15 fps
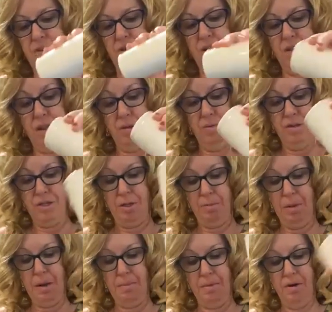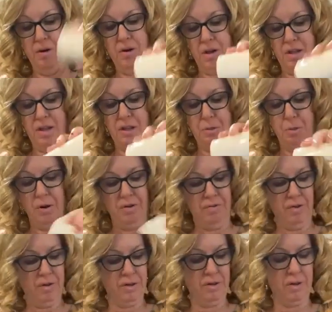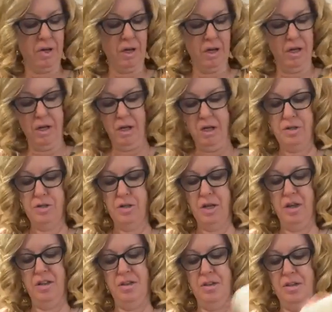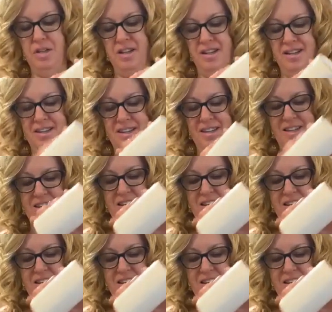Oh, that one's the pepper. Okay, that's perfect. Okay. So now the salt.